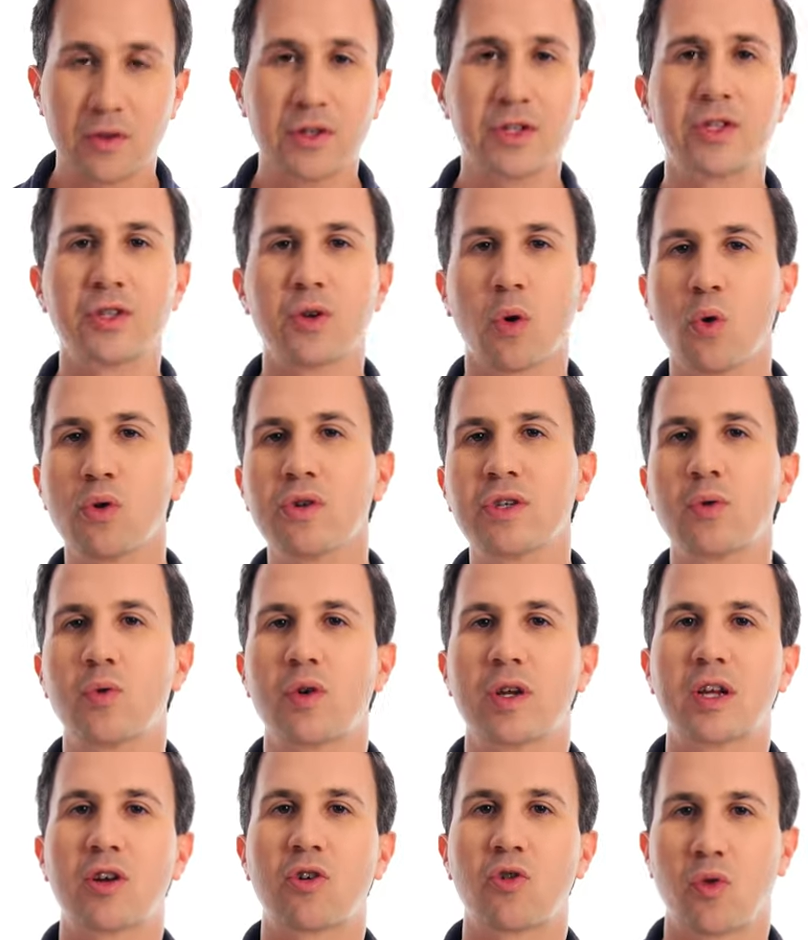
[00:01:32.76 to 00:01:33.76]
This is also
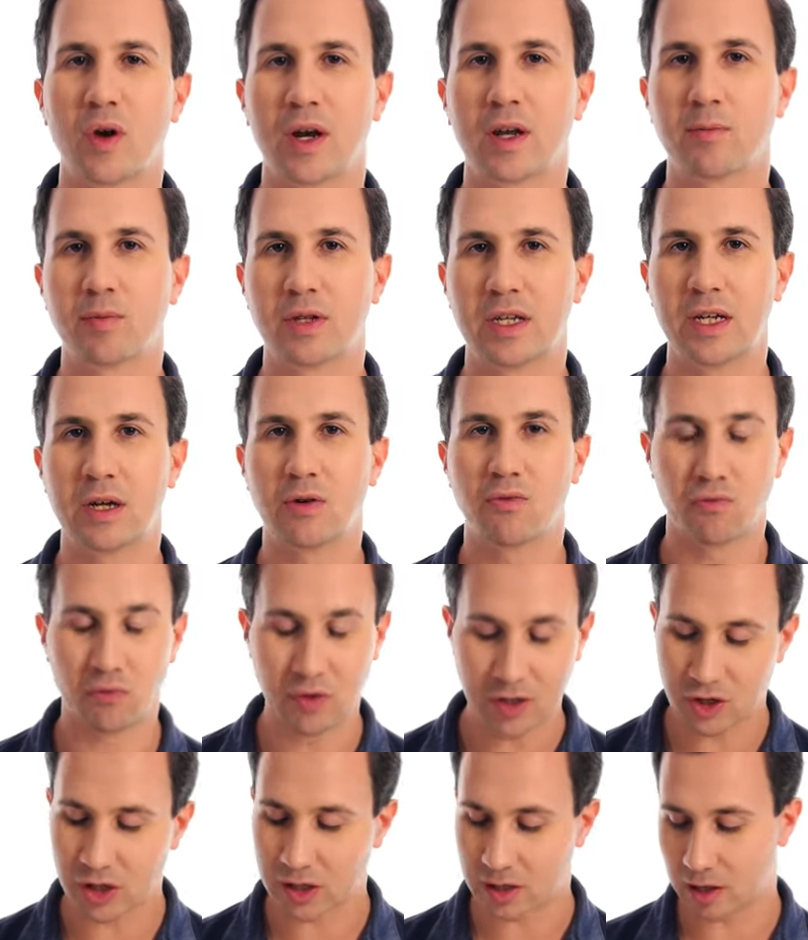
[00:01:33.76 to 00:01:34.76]
an incredibly
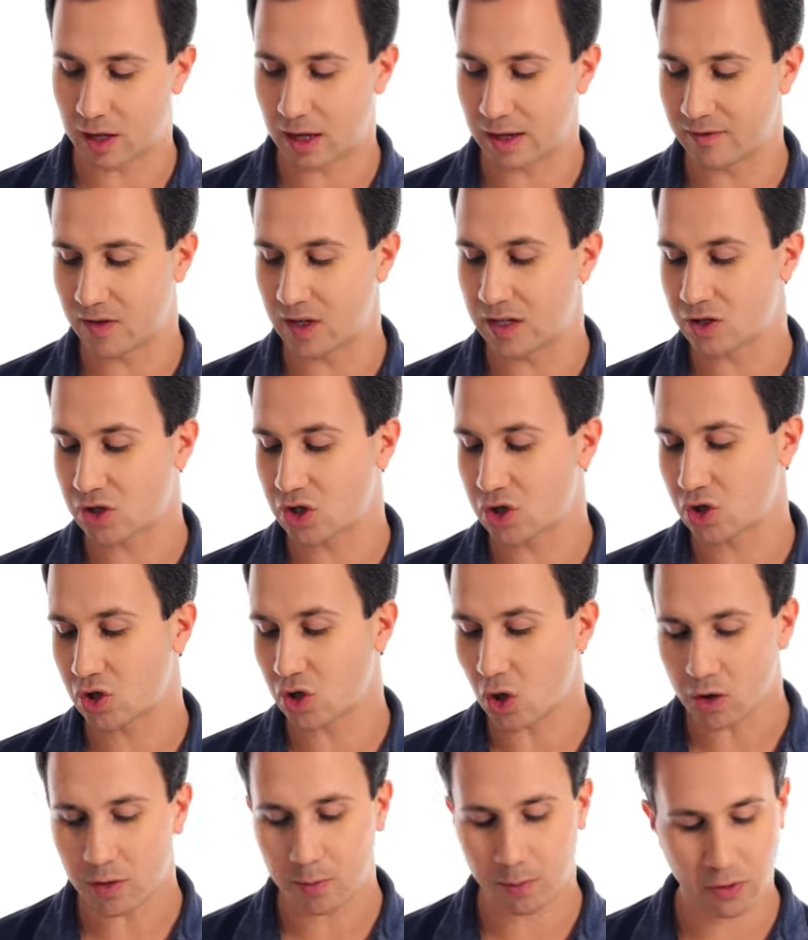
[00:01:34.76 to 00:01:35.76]
rigid light. It's
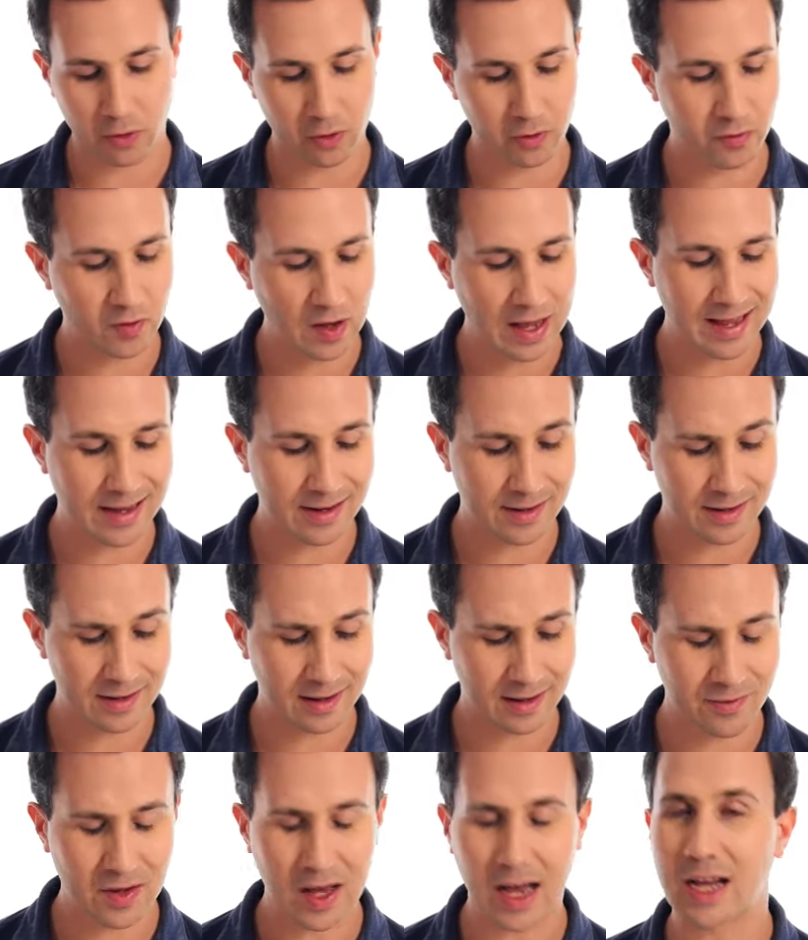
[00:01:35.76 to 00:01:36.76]
shock proof, and
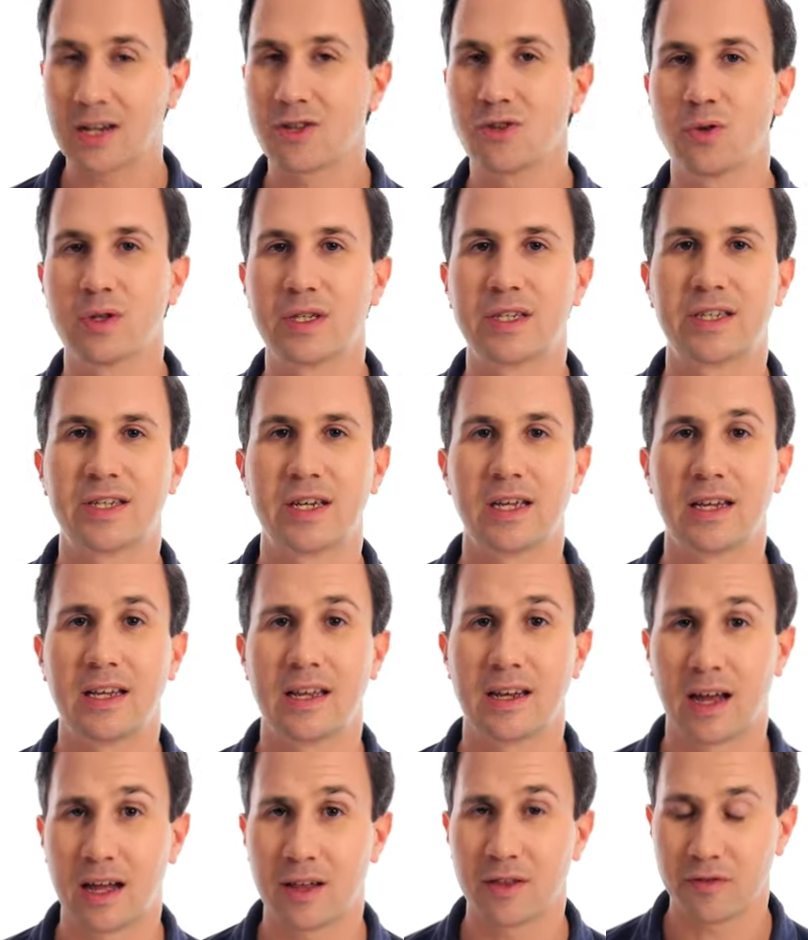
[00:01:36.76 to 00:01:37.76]
I've actually seen
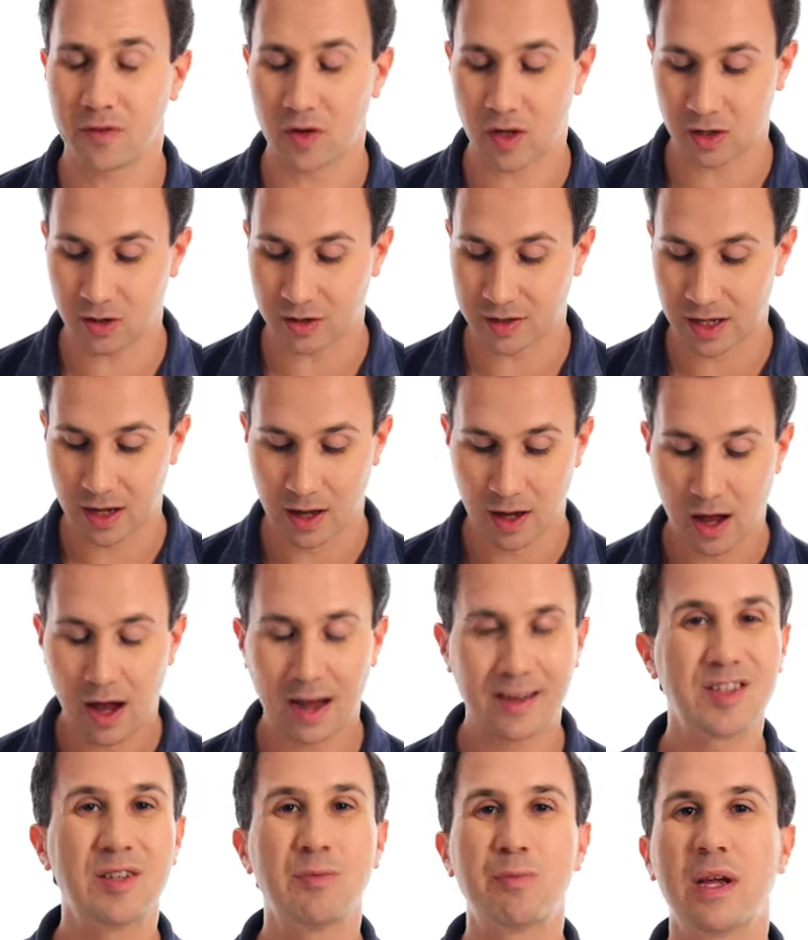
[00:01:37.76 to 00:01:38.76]
in other videos,
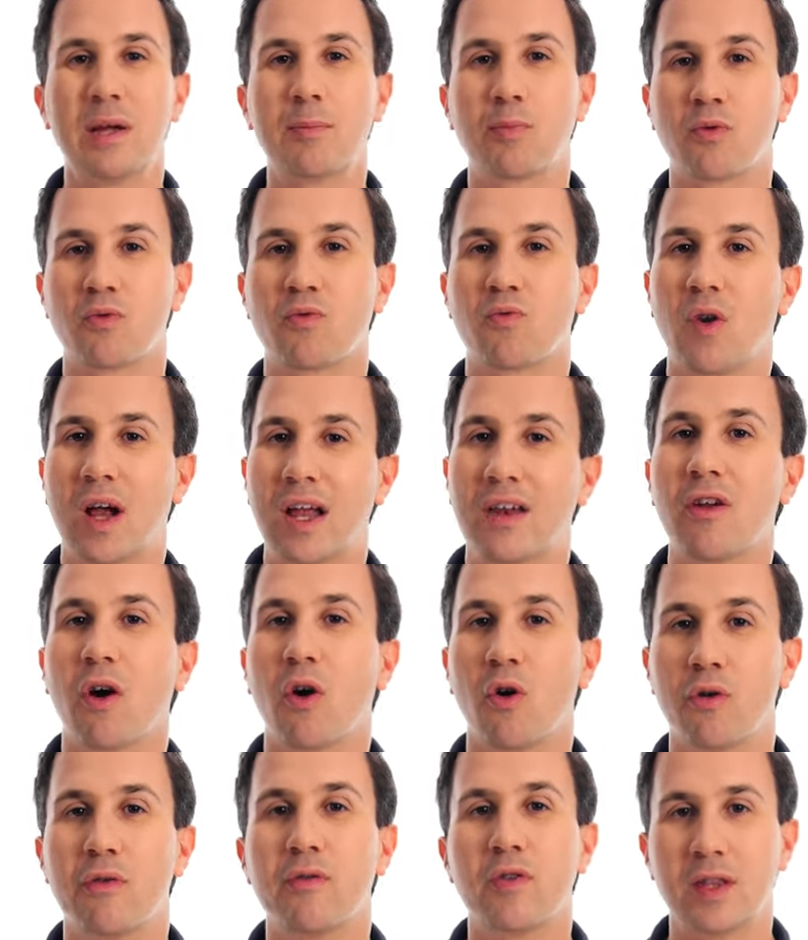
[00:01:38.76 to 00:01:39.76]
I've seen people run
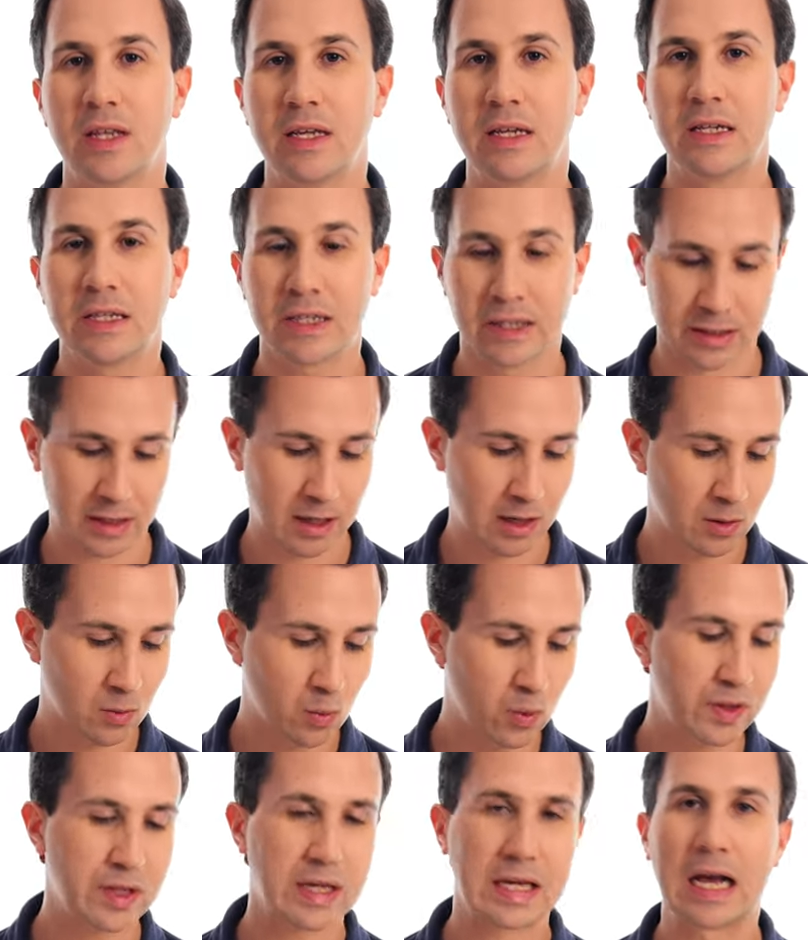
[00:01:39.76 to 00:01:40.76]
over these
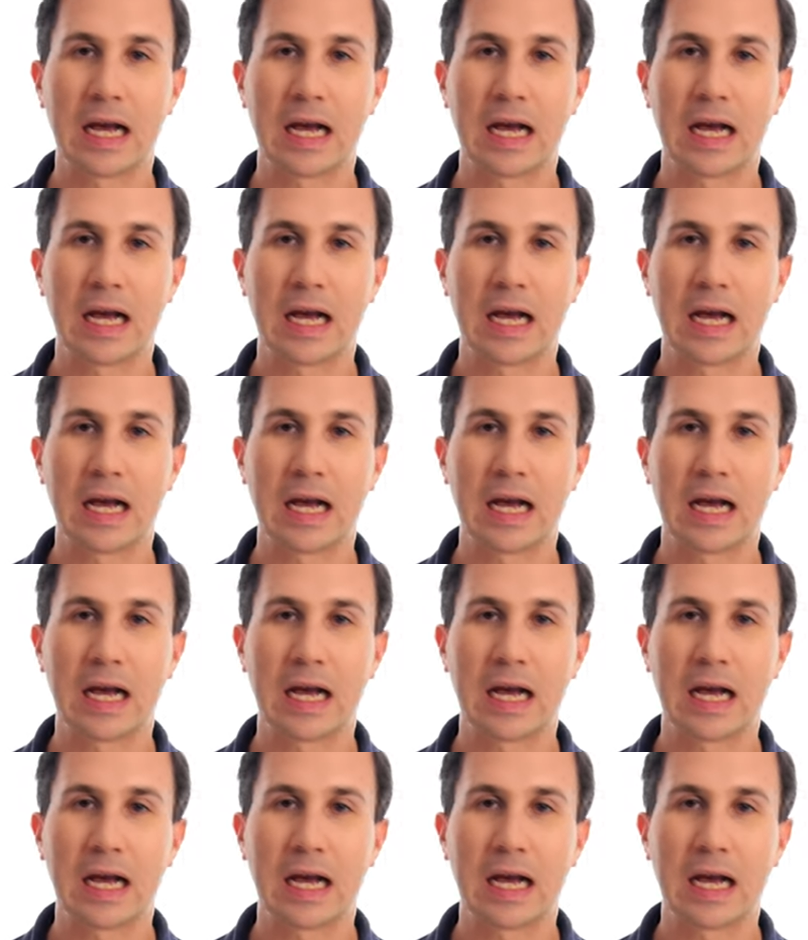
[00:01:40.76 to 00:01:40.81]
with